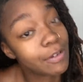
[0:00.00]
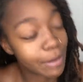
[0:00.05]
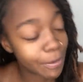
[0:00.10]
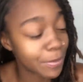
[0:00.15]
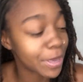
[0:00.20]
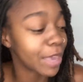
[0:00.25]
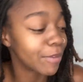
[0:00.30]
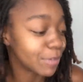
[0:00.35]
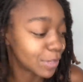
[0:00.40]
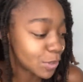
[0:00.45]
I'm
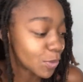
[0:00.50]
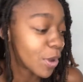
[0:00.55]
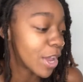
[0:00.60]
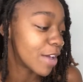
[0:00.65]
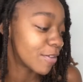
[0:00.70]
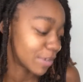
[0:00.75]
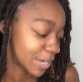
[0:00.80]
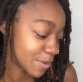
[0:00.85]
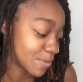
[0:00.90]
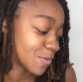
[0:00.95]
gonna give you
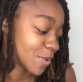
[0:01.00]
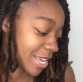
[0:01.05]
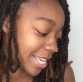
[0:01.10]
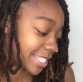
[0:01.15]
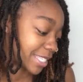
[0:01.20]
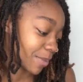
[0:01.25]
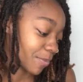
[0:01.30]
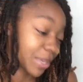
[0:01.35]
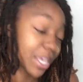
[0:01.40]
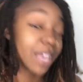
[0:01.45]
12 of them
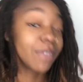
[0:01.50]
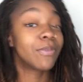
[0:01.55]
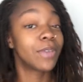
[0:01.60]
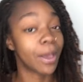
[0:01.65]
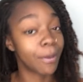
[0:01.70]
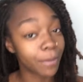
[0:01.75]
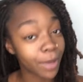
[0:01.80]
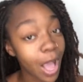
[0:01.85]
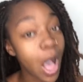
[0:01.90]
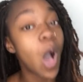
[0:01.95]
weeks. I'm gonna give
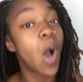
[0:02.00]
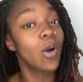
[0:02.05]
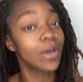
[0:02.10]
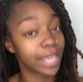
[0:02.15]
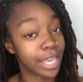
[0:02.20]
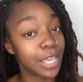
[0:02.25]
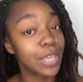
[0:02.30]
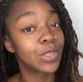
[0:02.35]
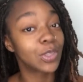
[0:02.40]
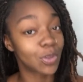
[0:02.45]

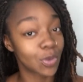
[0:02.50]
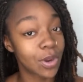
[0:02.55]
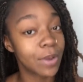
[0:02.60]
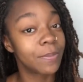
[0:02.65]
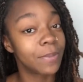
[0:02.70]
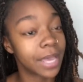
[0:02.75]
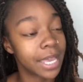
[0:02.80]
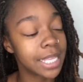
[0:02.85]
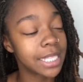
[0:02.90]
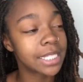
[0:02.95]
you 3
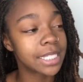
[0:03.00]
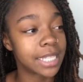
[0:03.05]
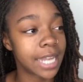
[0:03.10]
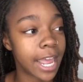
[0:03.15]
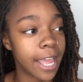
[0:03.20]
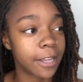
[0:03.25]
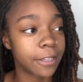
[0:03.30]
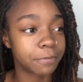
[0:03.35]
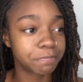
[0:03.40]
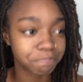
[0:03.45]
months.
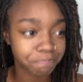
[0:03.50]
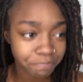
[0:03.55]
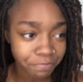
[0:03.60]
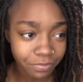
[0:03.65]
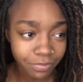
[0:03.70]
Now,